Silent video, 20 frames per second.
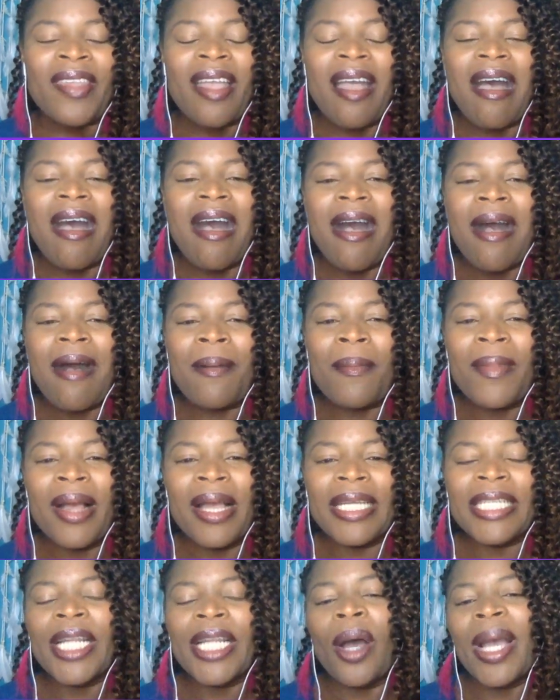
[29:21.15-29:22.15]

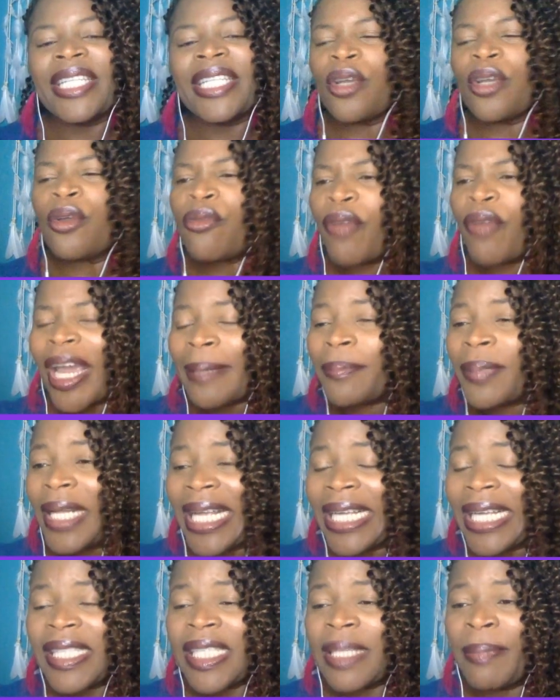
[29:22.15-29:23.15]
It's a great
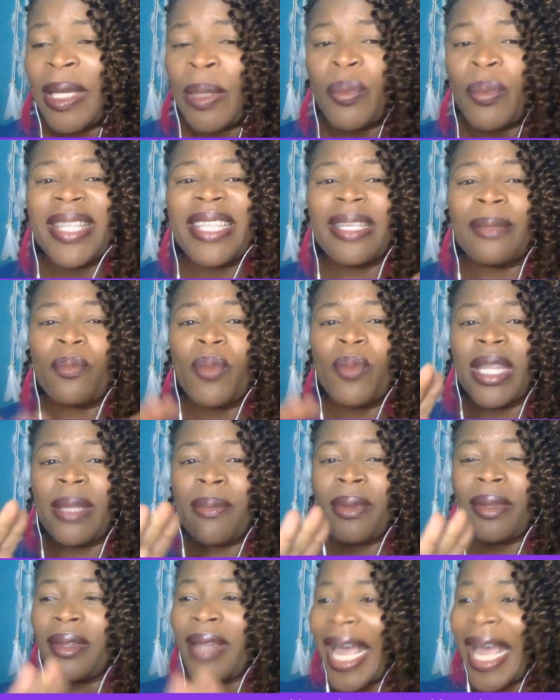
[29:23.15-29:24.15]
place to meet with
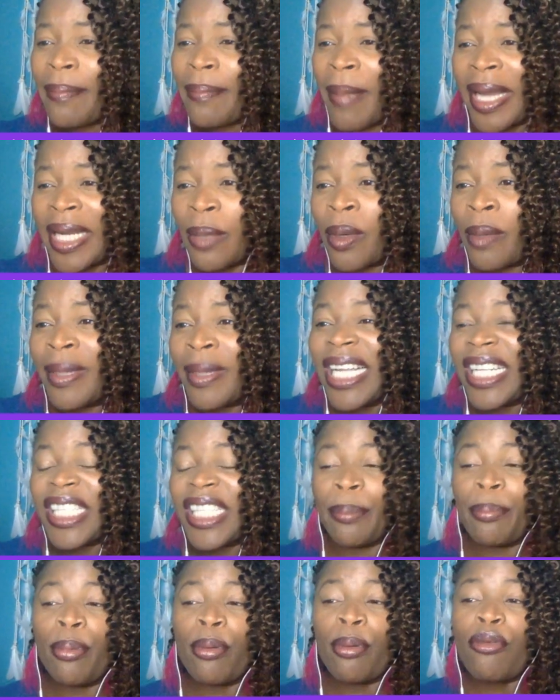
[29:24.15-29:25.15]
like-minded women. It's
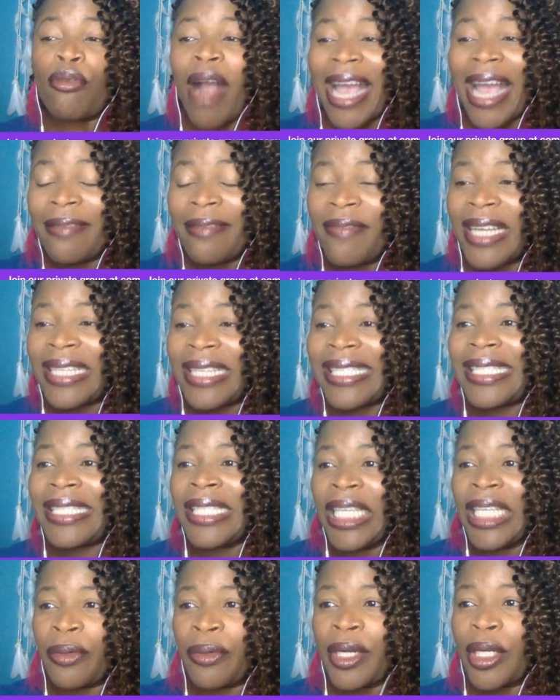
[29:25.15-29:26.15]
a private,
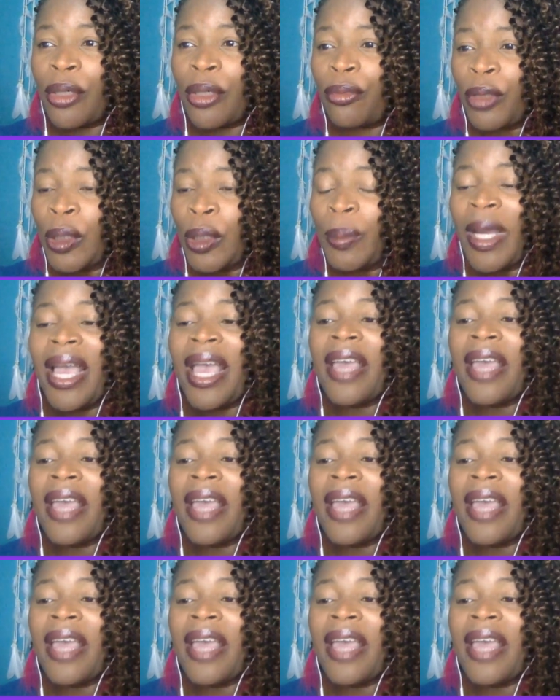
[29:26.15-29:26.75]
secret group.